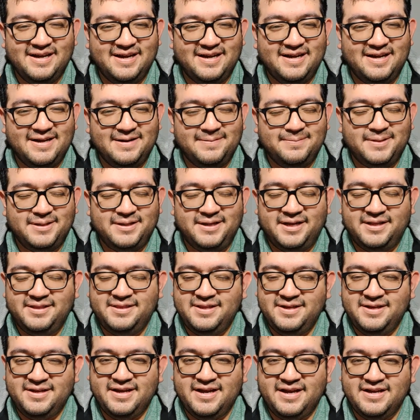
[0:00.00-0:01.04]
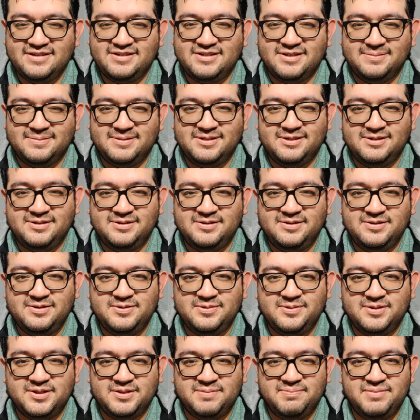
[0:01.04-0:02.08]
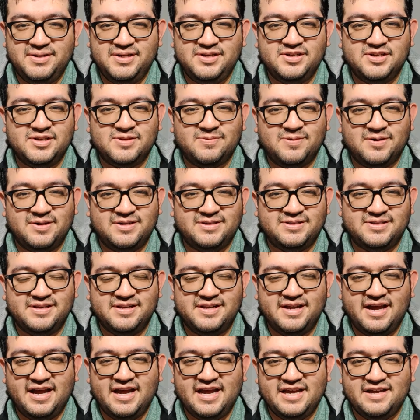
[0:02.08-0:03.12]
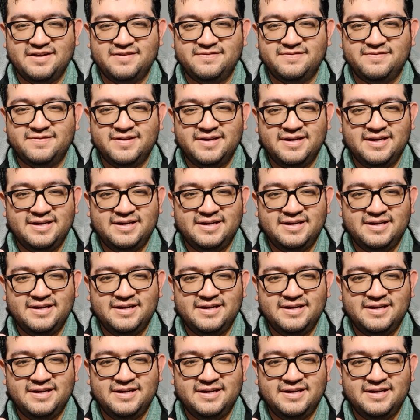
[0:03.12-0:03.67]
And I think it has something to do with me just wanting to not have